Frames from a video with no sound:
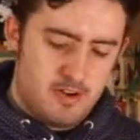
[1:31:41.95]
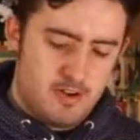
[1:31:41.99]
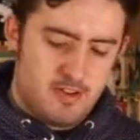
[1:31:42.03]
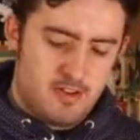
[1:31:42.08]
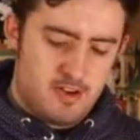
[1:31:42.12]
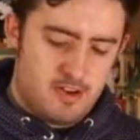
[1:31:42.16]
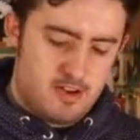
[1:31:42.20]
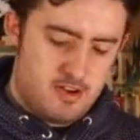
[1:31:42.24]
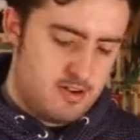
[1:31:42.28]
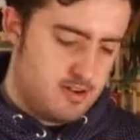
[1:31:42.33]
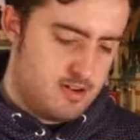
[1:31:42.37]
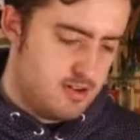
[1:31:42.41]

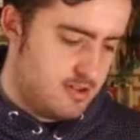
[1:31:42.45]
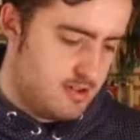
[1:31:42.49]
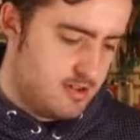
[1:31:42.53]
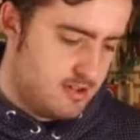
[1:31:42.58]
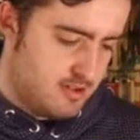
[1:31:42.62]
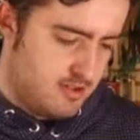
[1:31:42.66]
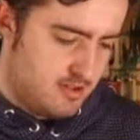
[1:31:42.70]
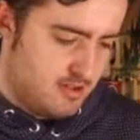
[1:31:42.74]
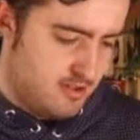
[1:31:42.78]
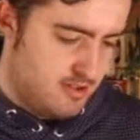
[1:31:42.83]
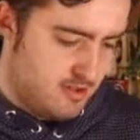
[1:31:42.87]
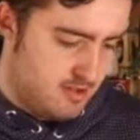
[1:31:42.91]
that.
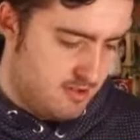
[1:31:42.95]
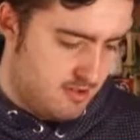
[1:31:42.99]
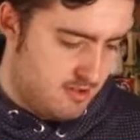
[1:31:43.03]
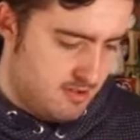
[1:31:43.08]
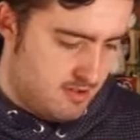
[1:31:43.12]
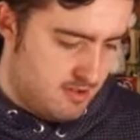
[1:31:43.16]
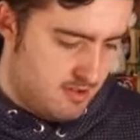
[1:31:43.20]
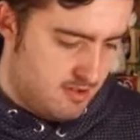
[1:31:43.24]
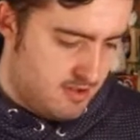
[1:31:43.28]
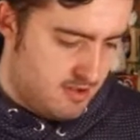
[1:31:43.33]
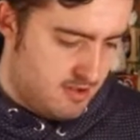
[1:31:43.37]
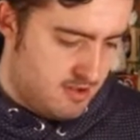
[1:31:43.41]

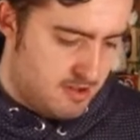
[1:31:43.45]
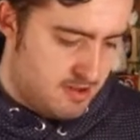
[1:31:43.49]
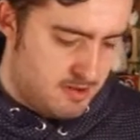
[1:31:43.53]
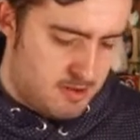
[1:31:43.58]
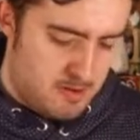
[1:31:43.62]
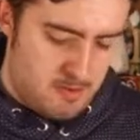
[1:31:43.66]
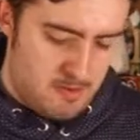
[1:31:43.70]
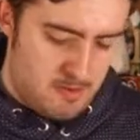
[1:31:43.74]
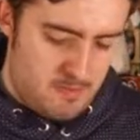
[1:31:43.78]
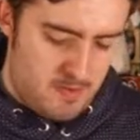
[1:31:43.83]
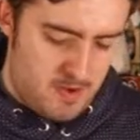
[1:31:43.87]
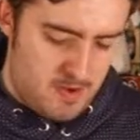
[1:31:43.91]
It's one of
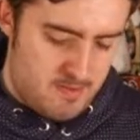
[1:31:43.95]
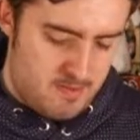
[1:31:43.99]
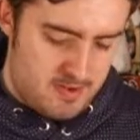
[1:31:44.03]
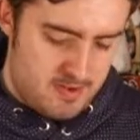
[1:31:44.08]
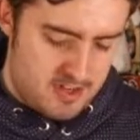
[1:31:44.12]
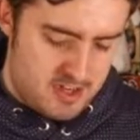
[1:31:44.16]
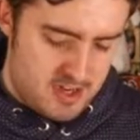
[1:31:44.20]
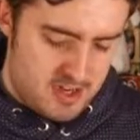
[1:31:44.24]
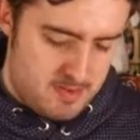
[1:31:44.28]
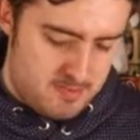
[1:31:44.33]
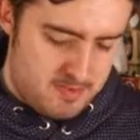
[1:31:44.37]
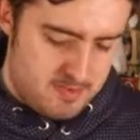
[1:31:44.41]
my favourite
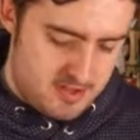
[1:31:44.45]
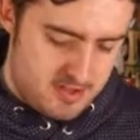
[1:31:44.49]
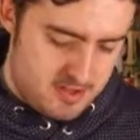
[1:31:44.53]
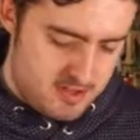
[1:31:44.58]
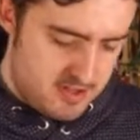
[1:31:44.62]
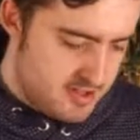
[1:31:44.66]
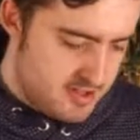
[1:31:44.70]
chapters.